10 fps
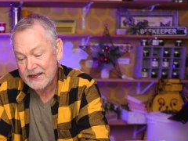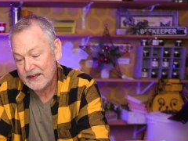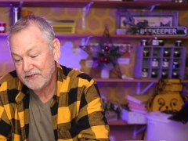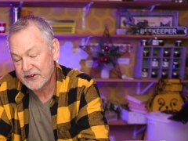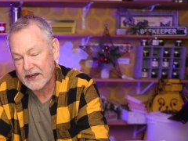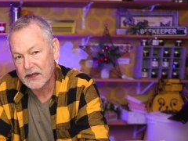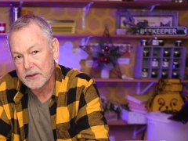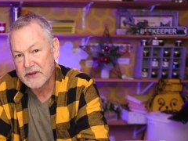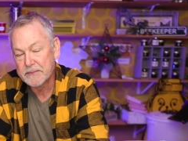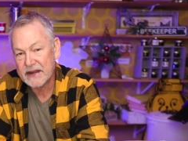If you're not
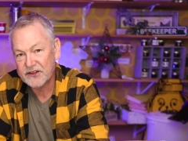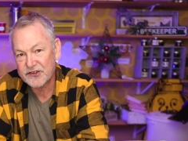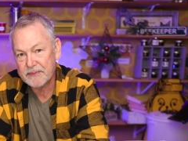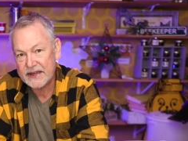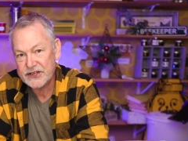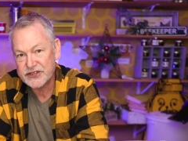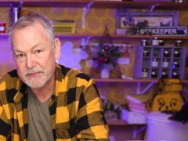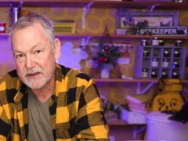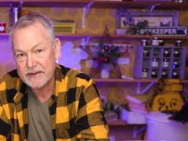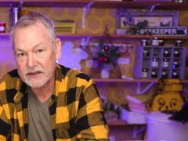limited by space, you
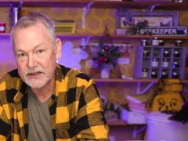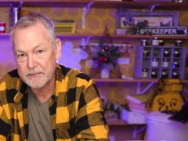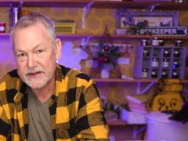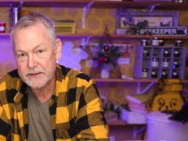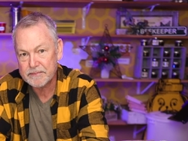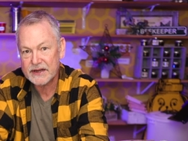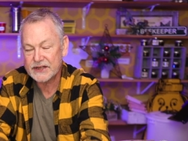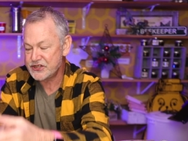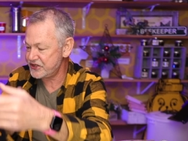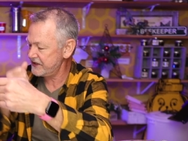might be limited
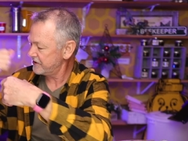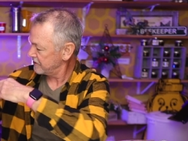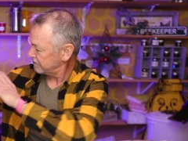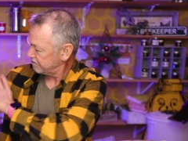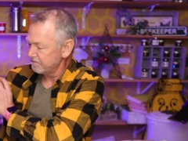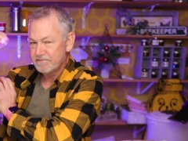by sheer